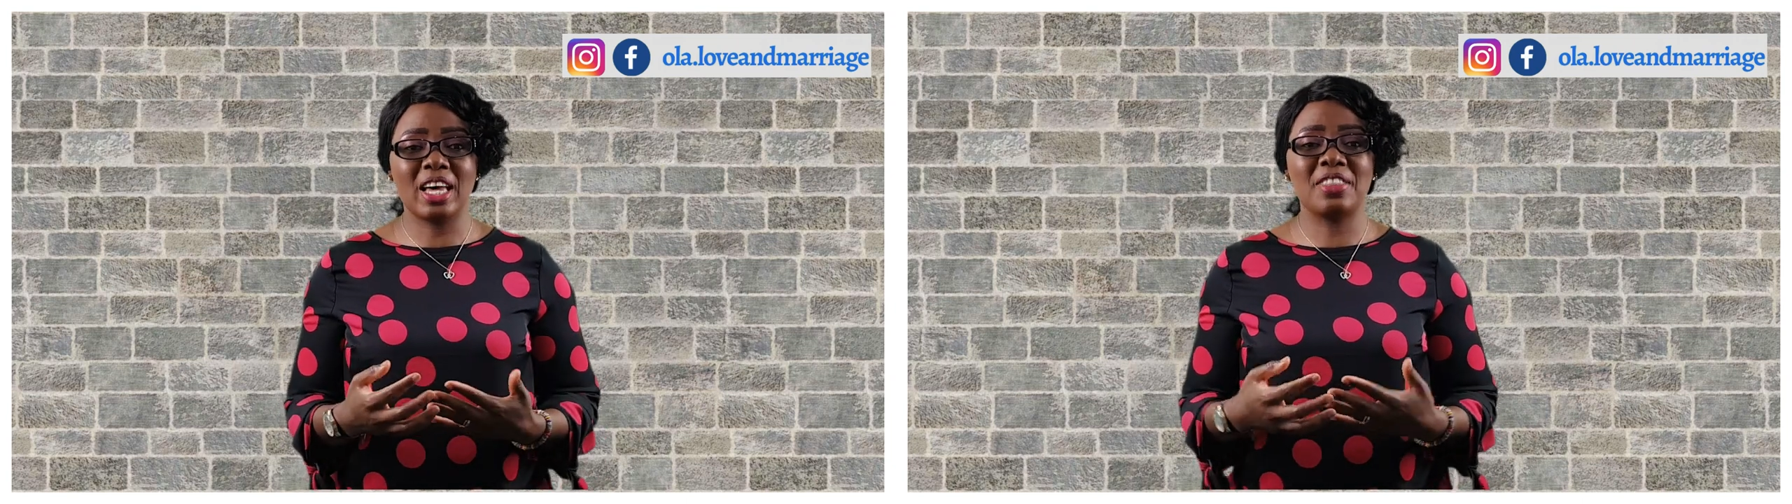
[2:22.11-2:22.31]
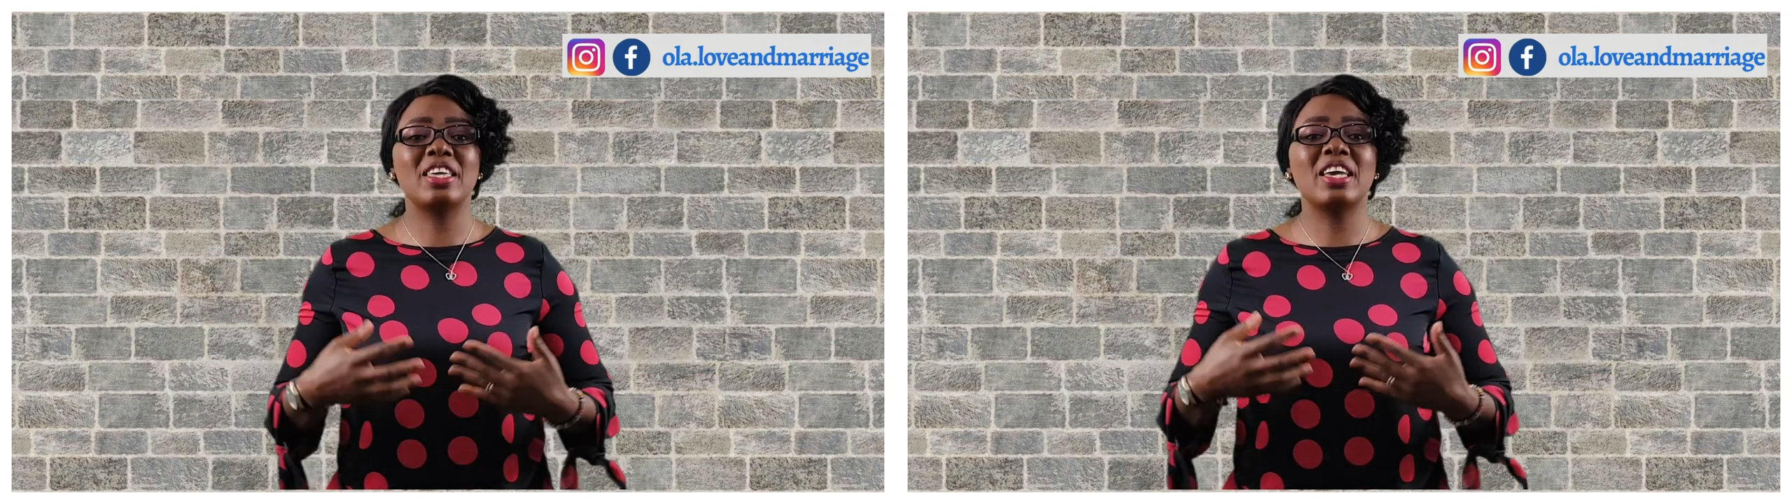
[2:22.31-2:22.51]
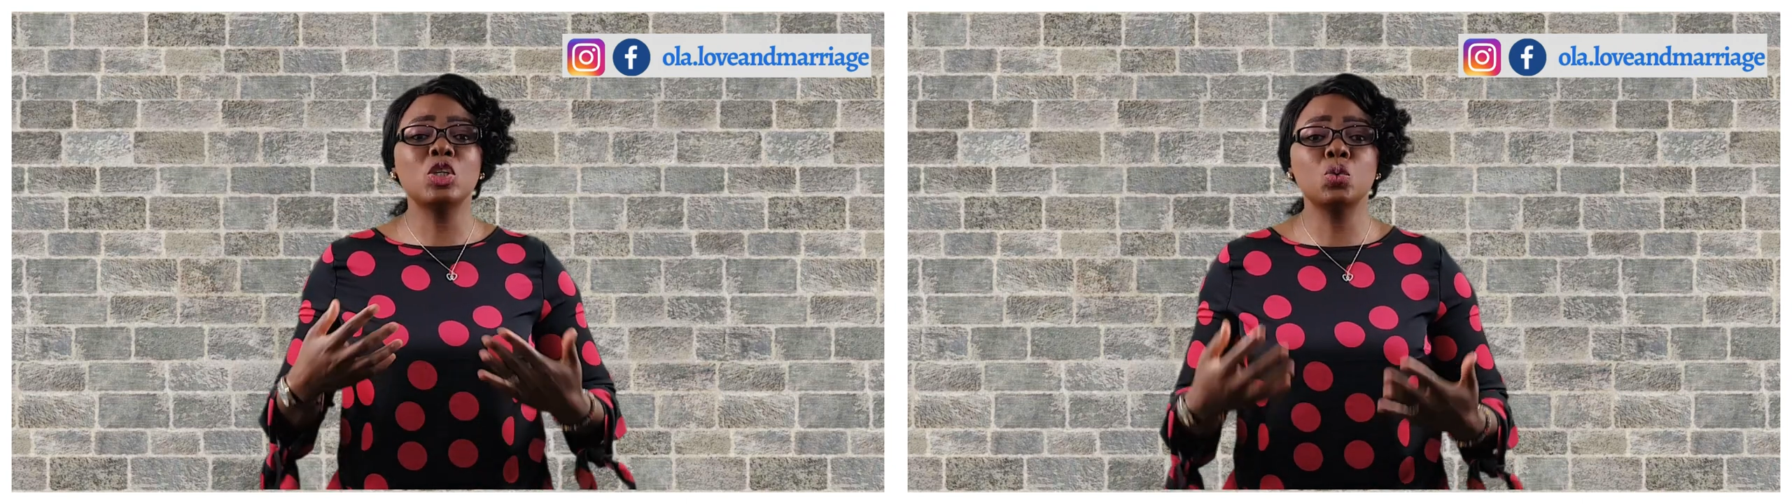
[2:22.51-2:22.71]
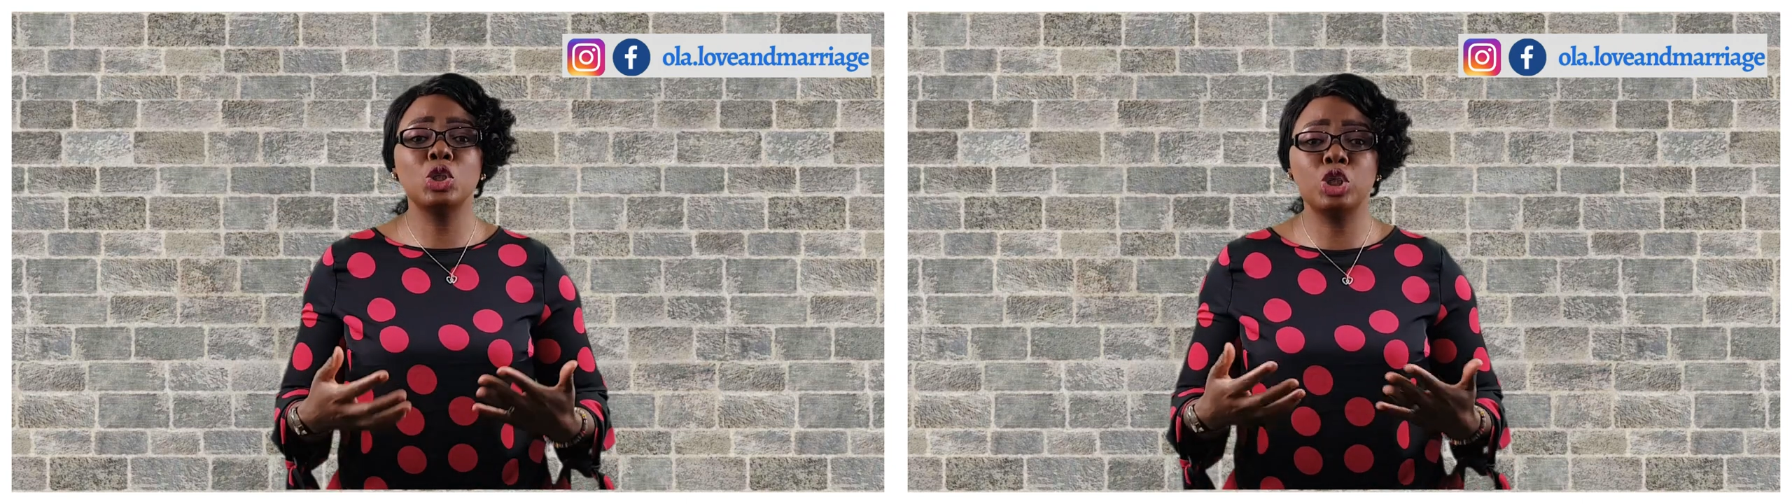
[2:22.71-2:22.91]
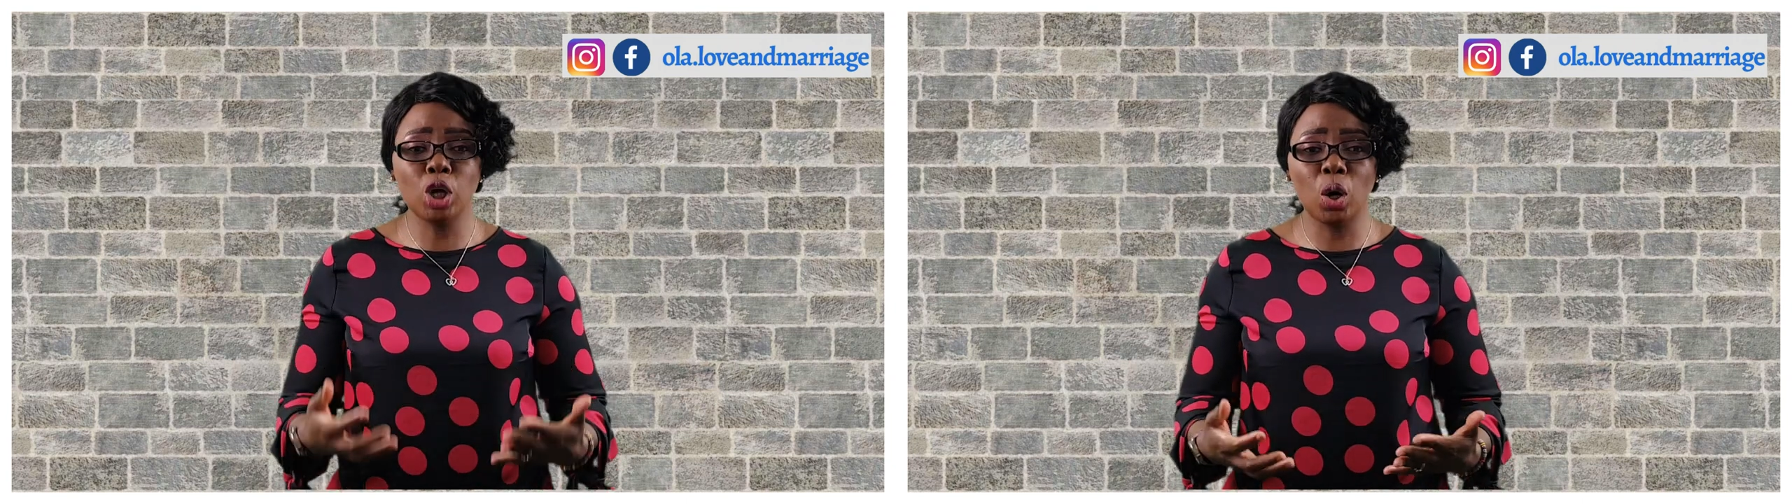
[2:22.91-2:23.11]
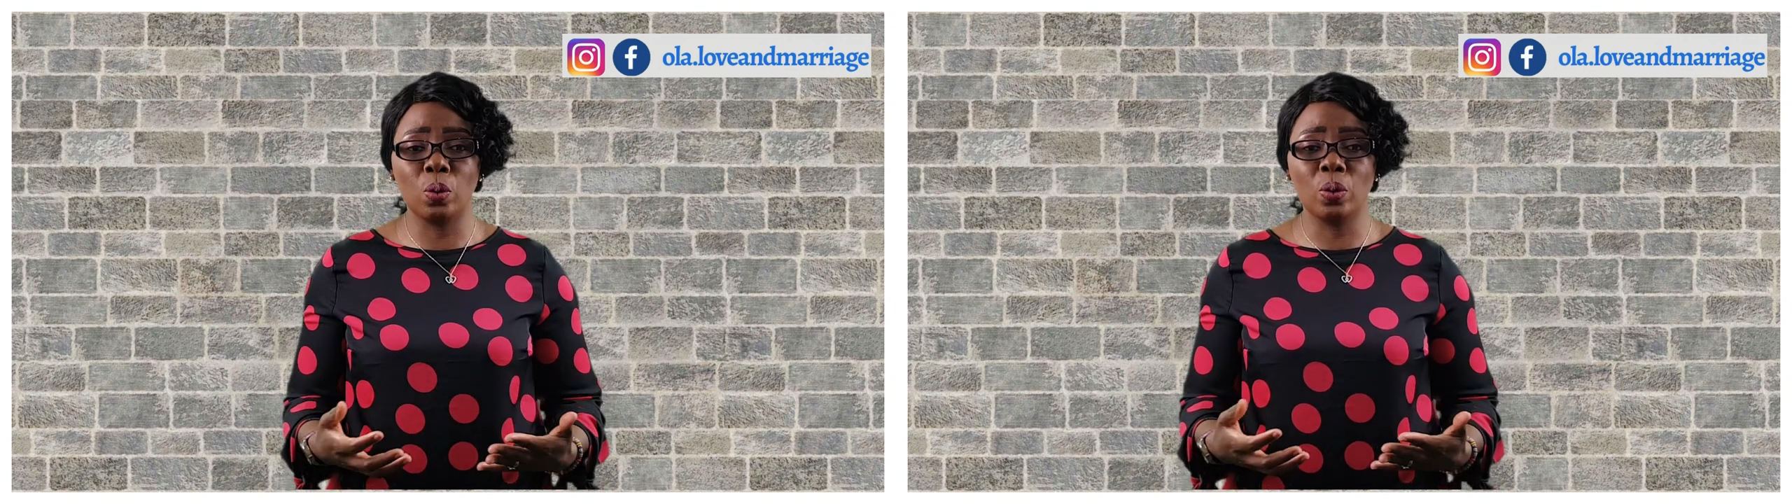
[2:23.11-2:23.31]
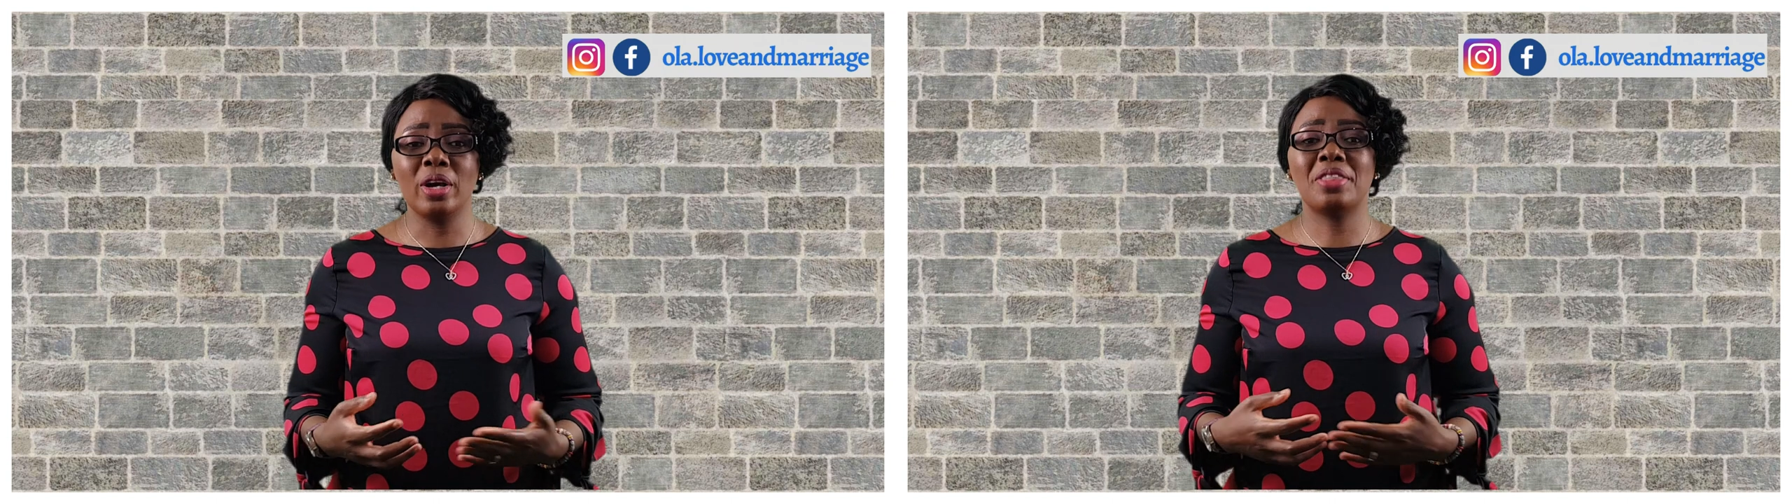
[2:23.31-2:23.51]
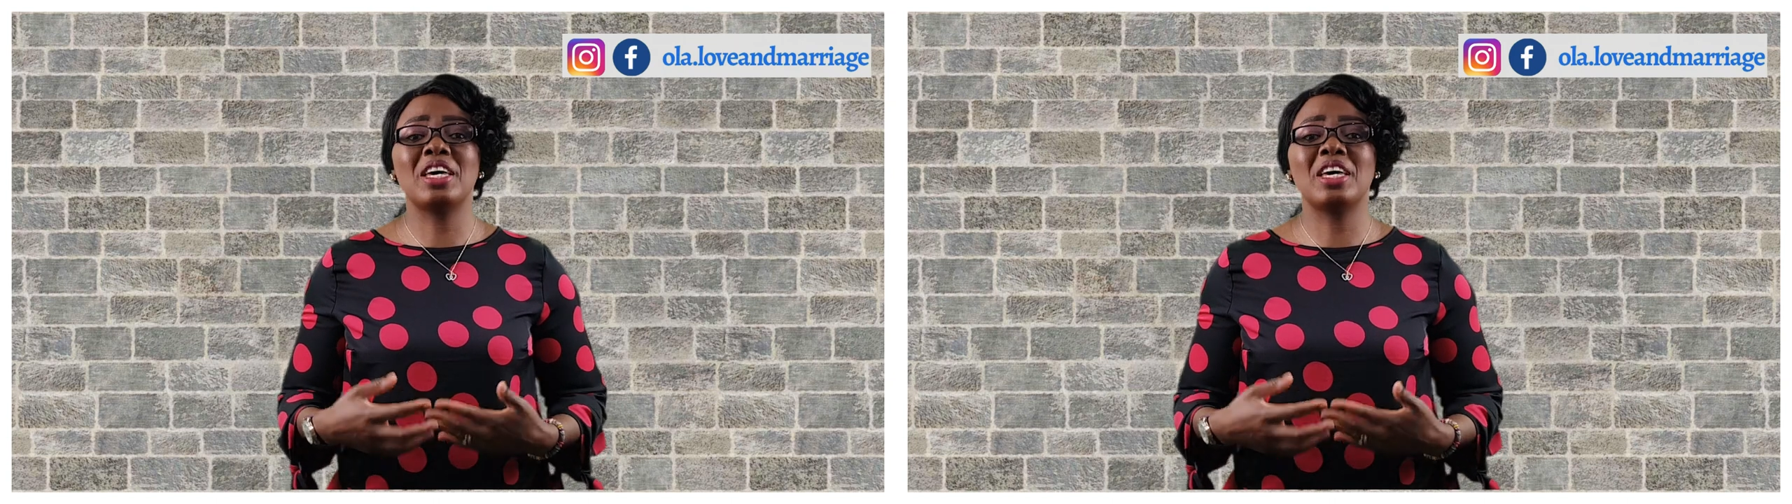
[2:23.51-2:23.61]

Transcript: and this will show